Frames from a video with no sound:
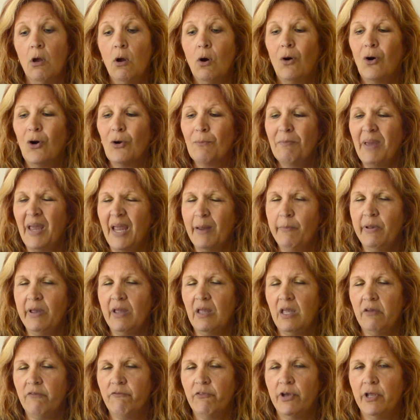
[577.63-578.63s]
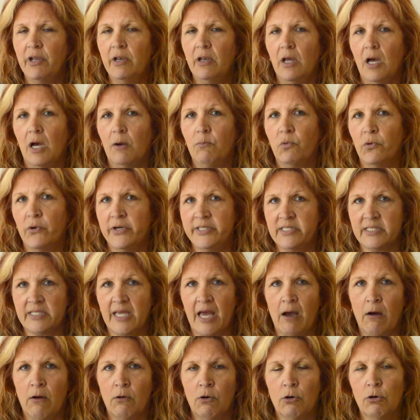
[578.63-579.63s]
or maybe even a Boy
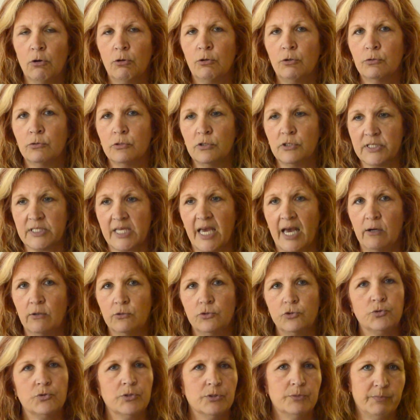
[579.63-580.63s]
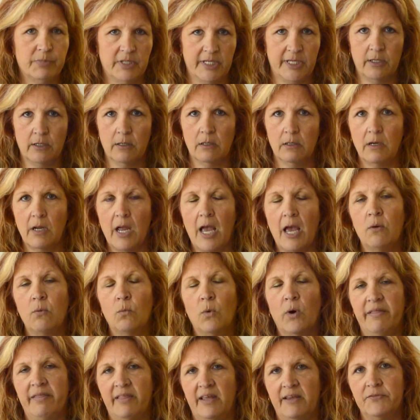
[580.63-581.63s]
Scout or Girl Scout troop leader and
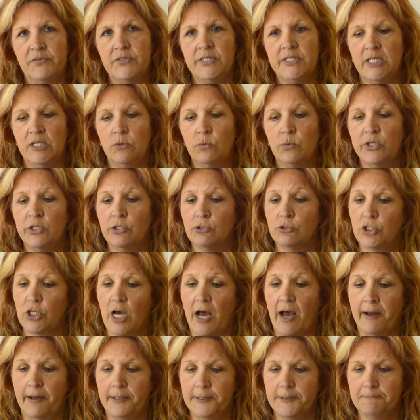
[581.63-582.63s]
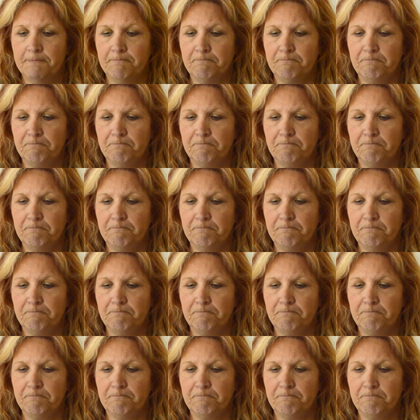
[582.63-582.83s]
what they've seen with your child.